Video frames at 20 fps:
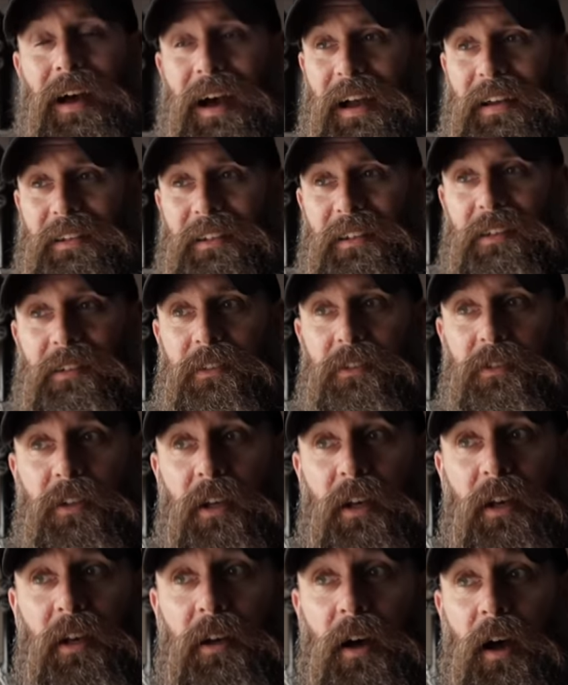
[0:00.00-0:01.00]
I didn't
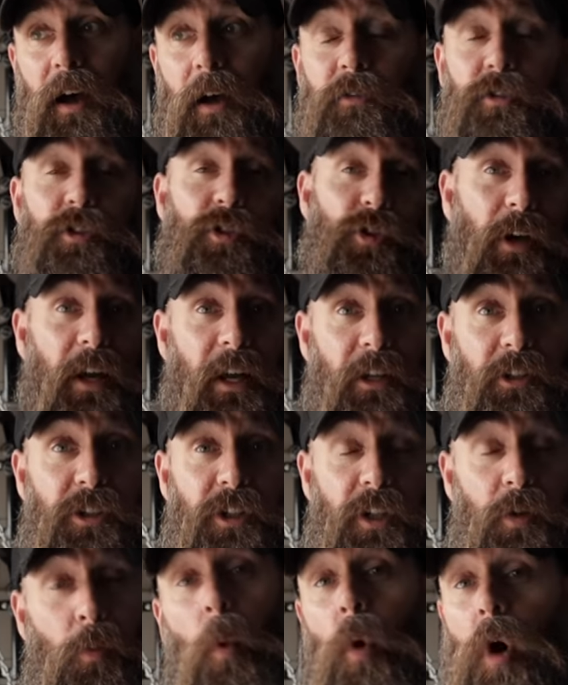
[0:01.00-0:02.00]
uh,
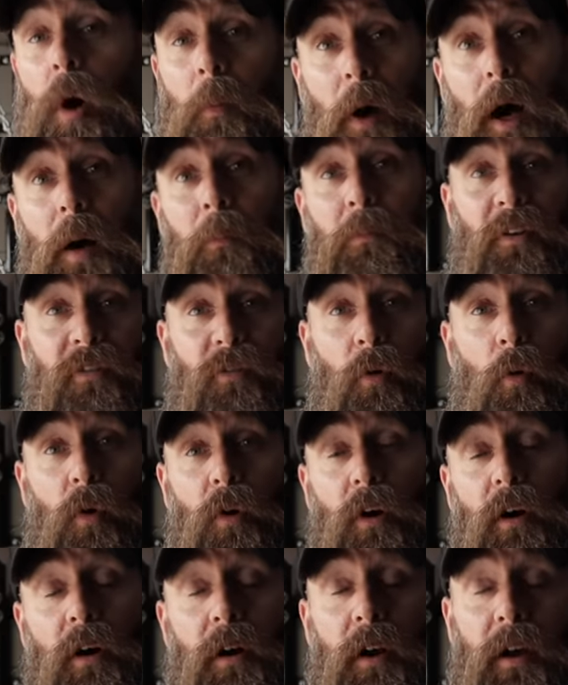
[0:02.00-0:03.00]
stretch and warm up
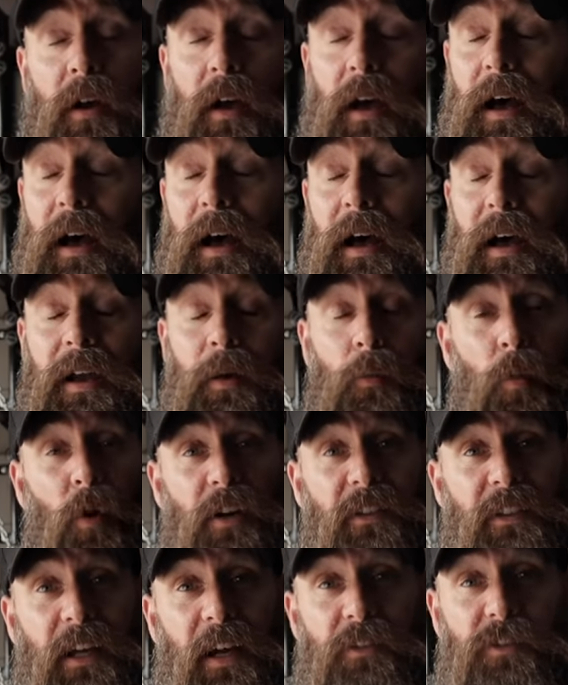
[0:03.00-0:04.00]
before I
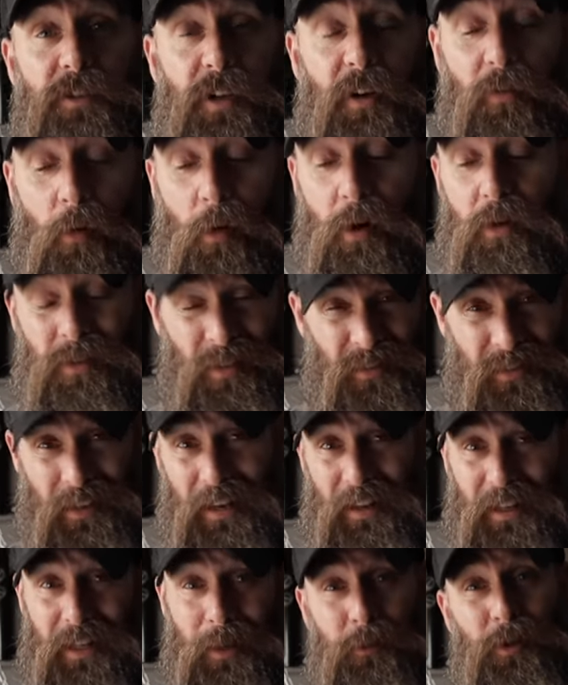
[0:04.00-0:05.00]
worked out and so forth, kind
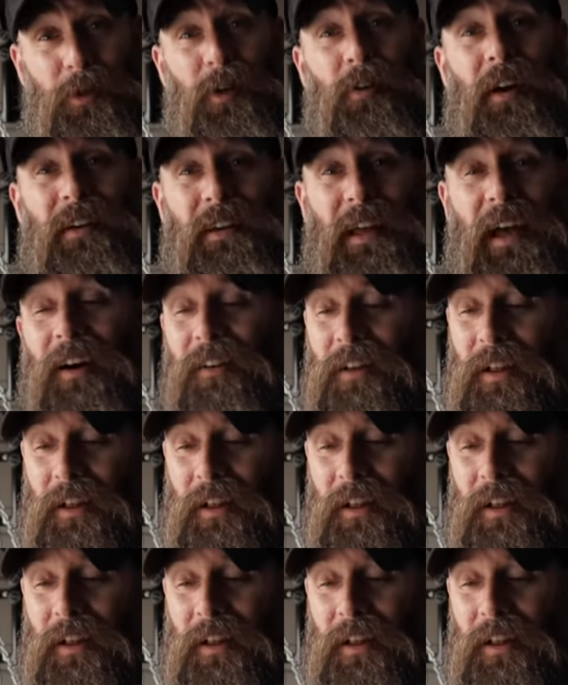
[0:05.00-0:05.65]
of like I'm doing right now,